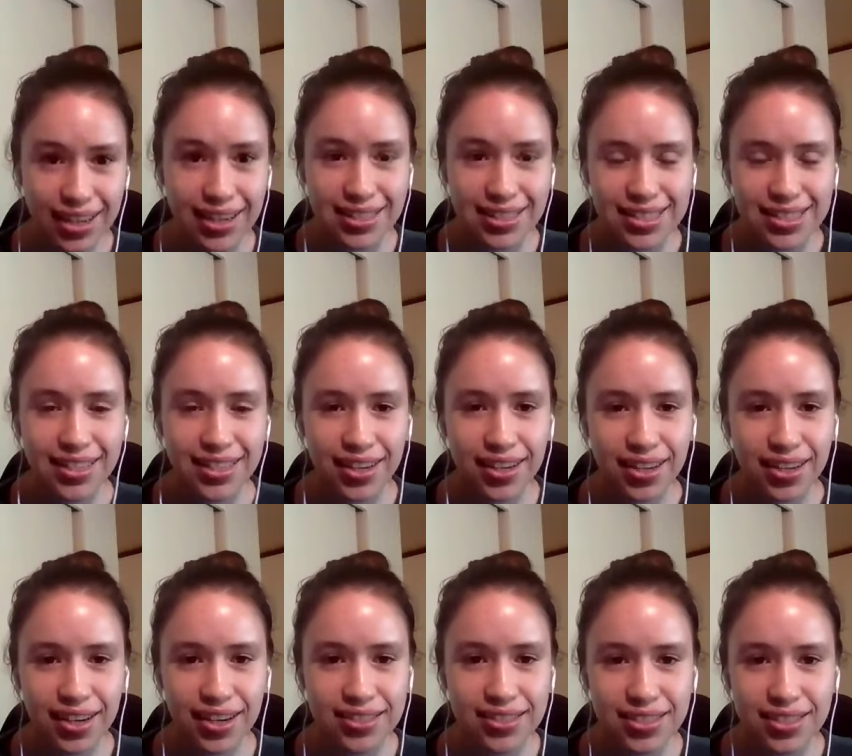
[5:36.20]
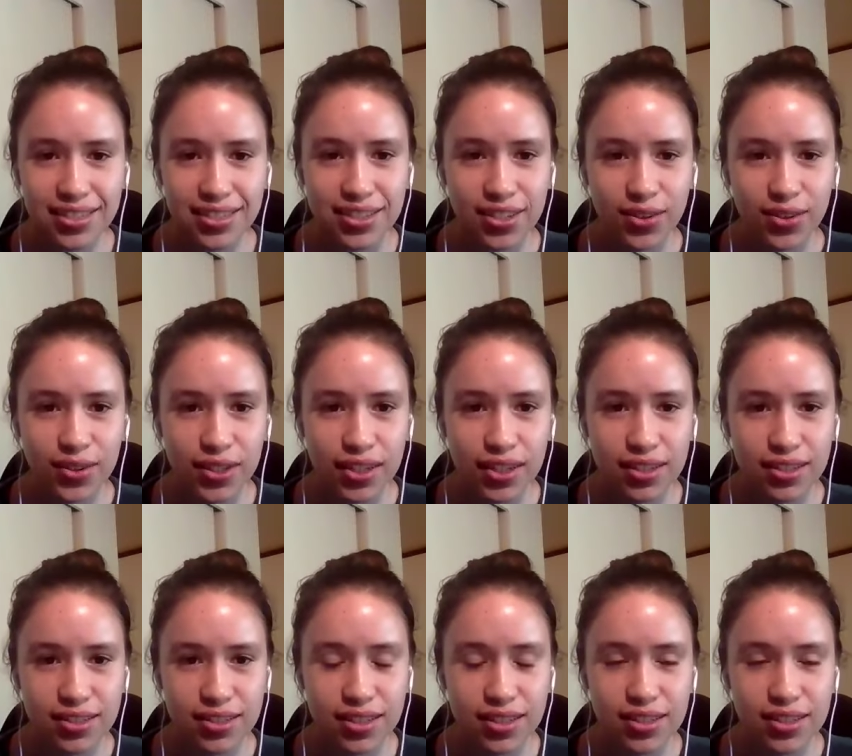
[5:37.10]
at ci i didn't know yet
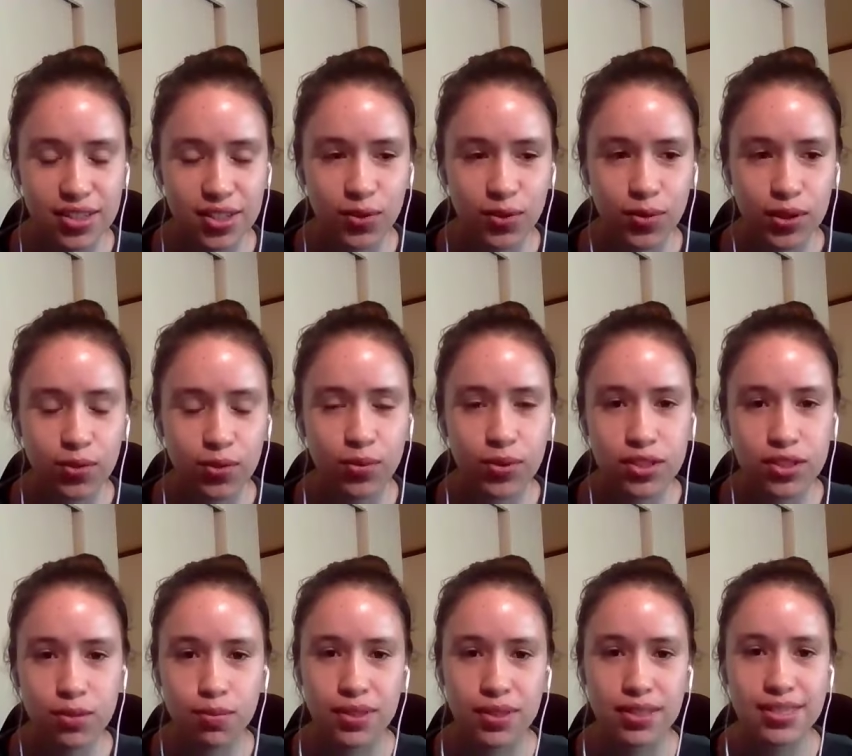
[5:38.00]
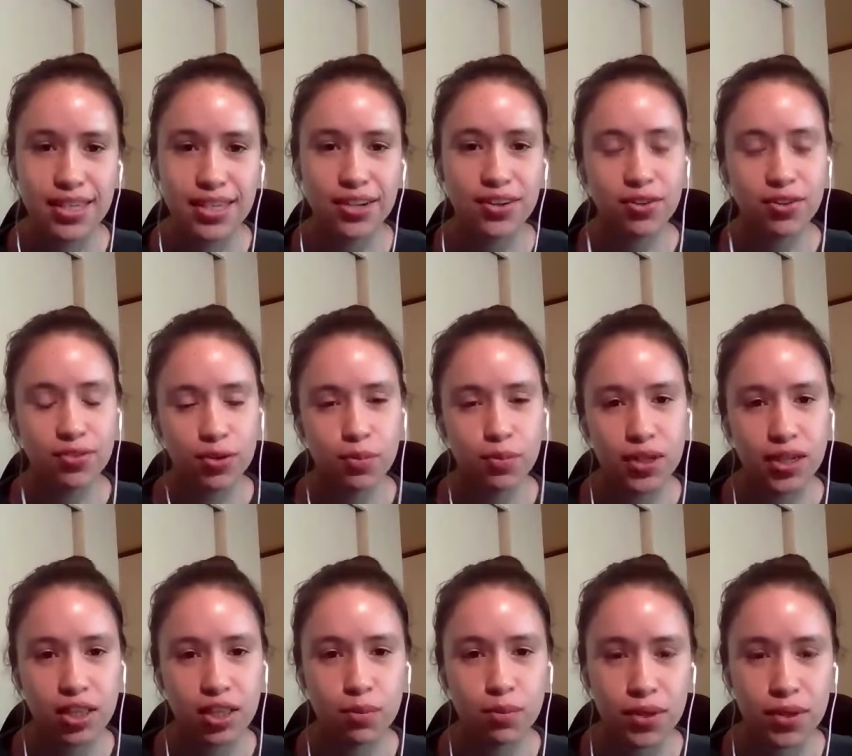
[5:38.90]
and so it was a bit scary for me
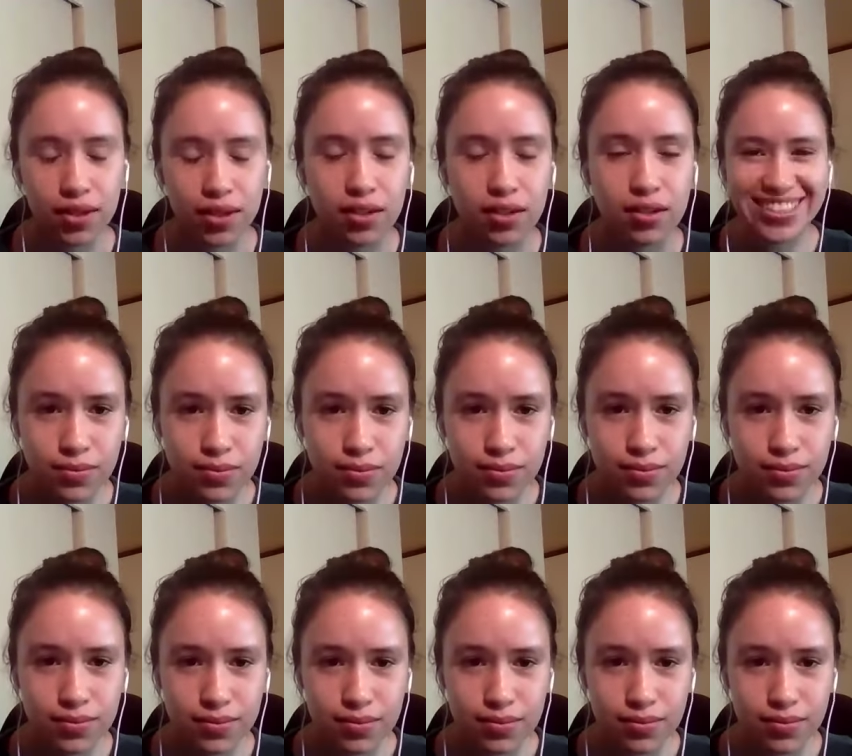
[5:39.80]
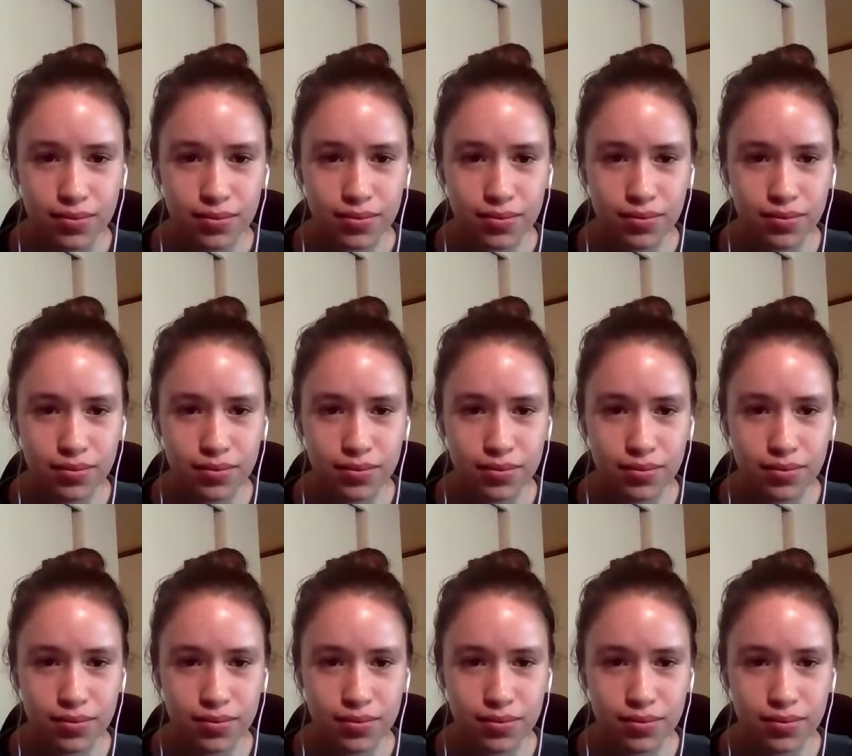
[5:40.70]
at the beginning did